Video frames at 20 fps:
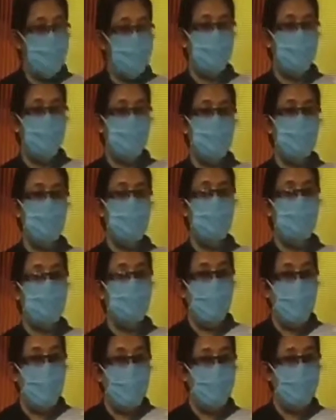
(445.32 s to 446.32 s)
students to
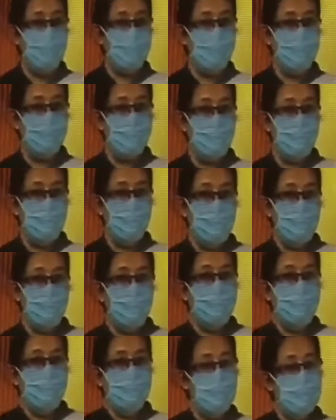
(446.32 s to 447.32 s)
learn
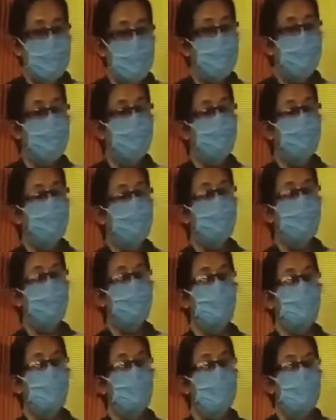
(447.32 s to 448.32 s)
to contribute to
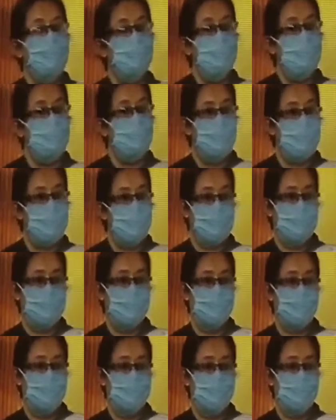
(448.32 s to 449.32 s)
social
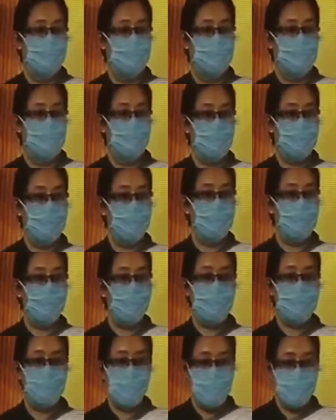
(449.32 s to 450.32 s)
purpose. So you see,
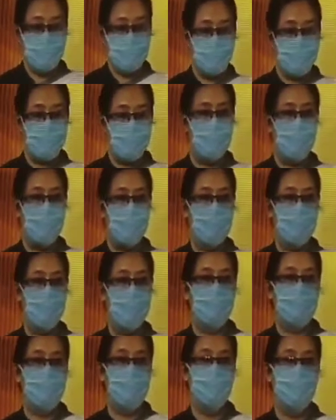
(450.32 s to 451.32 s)
just by
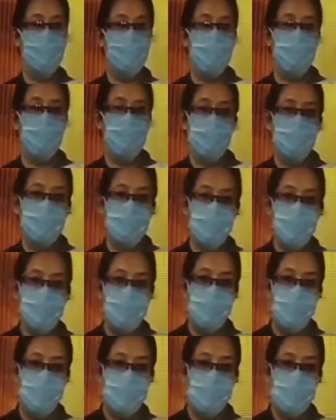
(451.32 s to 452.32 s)
bringing newspapers to
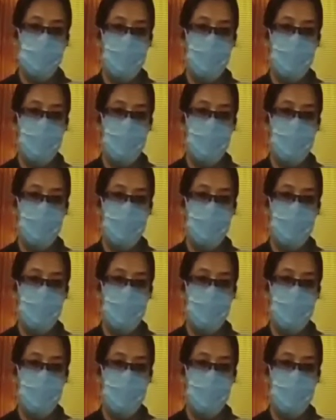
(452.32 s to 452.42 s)
school,